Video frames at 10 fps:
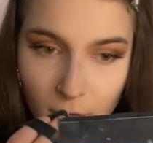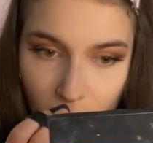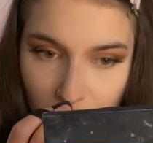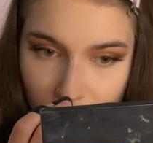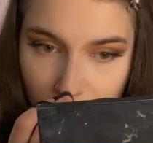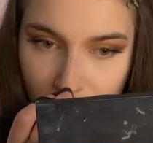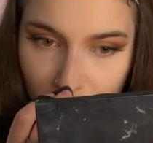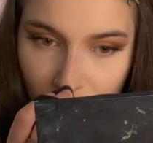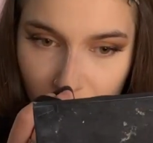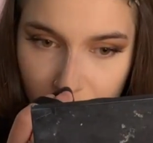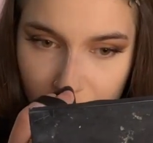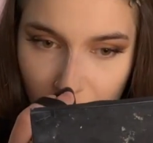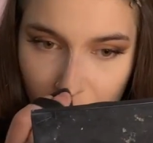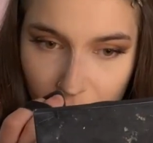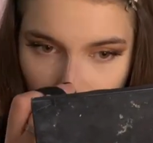I like to do some on the
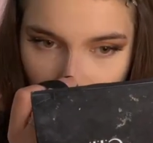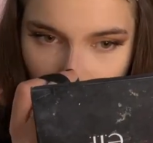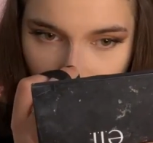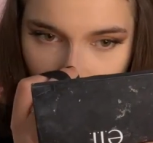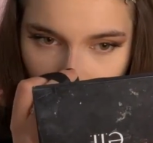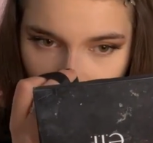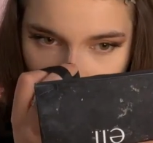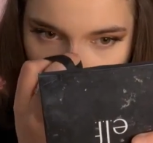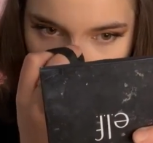tip and through the middle.